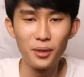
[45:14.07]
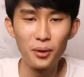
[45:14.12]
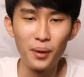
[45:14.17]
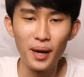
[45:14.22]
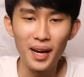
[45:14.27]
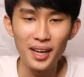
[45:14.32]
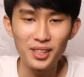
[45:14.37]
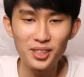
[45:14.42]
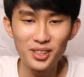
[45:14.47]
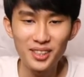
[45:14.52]

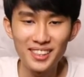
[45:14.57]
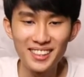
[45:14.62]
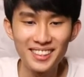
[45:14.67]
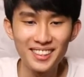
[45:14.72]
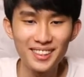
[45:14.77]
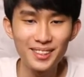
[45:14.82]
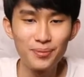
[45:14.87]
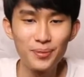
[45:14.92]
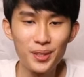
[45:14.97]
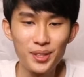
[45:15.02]
actually,
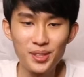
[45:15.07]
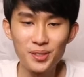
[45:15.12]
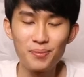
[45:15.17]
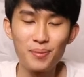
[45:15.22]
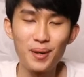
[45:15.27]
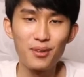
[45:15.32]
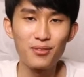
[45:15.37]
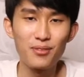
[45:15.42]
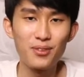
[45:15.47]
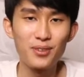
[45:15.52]
this is because
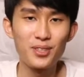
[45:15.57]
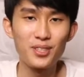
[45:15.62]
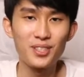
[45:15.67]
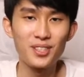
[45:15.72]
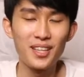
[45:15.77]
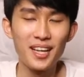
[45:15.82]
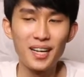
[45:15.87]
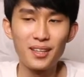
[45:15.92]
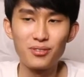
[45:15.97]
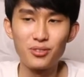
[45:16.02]
my first
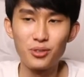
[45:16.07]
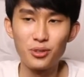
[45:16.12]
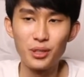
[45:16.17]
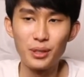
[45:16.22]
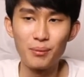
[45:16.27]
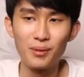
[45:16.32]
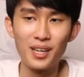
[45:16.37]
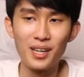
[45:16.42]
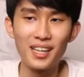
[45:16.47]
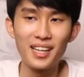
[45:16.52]
live
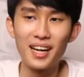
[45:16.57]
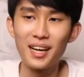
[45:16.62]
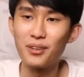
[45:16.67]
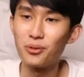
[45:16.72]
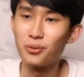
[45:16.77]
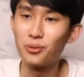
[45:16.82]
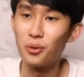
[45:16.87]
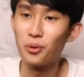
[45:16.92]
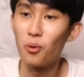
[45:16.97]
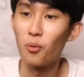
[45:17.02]
stream, right? I
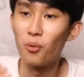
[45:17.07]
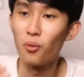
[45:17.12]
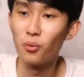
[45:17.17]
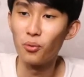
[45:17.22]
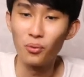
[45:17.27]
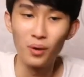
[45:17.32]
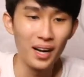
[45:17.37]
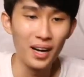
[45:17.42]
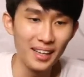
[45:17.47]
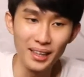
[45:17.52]
don't know.
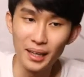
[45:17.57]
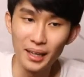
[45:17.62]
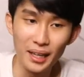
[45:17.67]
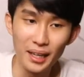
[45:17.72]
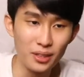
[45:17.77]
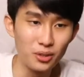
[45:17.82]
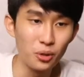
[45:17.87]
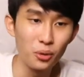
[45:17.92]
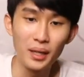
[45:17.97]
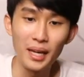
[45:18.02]
I
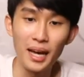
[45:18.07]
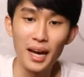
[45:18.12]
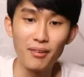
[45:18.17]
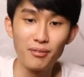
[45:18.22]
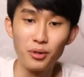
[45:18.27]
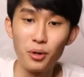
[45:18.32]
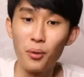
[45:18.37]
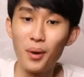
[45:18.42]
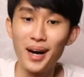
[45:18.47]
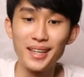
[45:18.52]
totally have
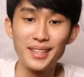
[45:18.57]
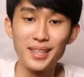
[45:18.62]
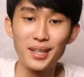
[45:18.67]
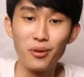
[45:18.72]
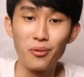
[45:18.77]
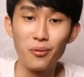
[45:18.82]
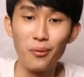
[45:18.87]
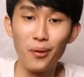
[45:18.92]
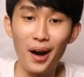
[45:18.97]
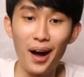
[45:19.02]
no idea
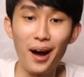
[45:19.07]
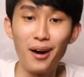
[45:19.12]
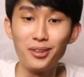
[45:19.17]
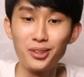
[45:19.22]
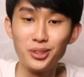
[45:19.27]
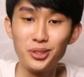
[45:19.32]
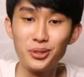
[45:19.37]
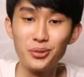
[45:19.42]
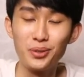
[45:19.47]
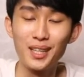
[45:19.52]
how
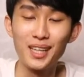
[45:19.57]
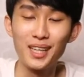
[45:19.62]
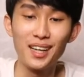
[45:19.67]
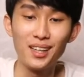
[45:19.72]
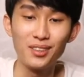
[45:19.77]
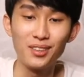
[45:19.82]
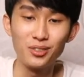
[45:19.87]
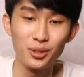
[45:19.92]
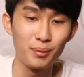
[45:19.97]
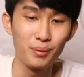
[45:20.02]
to do a
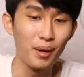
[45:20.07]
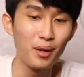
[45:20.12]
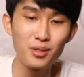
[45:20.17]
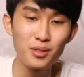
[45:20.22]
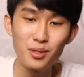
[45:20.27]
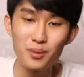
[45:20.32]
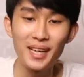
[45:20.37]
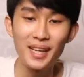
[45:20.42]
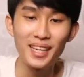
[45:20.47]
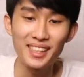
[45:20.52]
live stream, how to
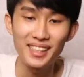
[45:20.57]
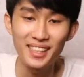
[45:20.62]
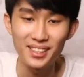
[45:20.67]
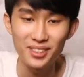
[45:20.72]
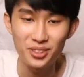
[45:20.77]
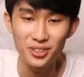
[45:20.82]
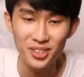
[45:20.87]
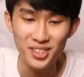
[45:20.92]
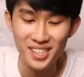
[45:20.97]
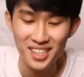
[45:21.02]
make it
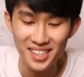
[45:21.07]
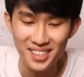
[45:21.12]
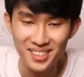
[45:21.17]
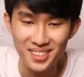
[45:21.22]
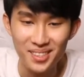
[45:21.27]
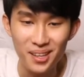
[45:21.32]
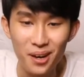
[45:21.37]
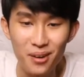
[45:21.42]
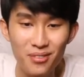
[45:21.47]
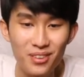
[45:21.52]
interesting and
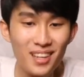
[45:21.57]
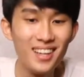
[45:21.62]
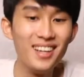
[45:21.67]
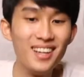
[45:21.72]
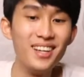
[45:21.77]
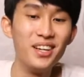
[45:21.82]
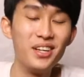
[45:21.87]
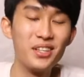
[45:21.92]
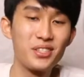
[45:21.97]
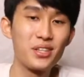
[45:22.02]
stuff.
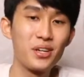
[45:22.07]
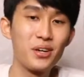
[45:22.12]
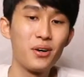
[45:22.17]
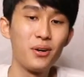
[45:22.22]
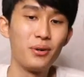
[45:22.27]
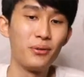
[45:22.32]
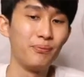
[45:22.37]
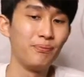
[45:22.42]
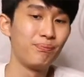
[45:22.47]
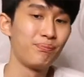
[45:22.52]

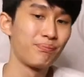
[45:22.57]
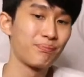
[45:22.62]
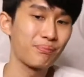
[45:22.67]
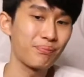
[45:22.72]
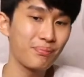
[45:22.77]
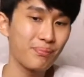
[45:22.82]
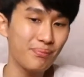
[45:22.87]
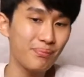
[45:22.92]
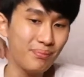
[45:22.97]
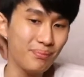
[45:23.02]
So...
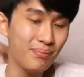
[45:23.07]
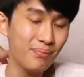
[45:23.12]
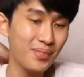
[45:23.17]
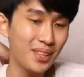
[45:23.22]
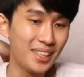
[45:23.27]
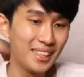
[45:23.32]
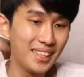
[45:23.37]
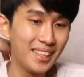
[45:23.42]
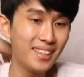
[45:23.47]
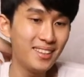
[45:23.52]

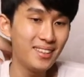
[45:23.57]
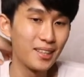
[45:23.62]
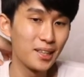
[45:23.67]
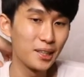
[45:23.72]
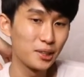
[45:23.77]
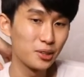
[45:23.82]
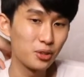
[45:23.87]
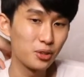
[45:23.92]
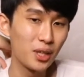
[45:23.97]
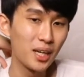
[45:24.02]
yeah, I'll
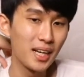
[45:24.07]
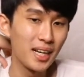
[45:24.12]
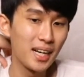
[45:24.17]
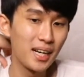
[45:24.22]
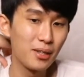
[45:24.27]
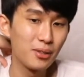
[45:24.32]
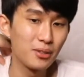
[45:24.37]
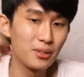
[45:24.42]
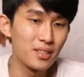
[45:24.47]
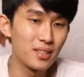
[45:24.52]
try
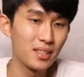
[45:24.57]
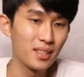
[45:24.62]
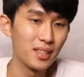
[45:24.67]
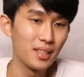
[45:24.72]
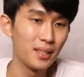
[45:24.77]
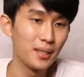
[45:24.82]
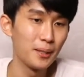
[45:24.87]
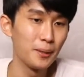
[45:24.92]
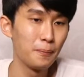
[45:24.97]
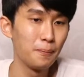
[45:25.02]
out
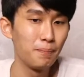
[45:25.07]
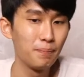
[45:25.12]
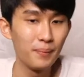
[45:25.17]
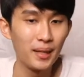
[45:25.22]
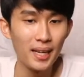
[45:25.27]
and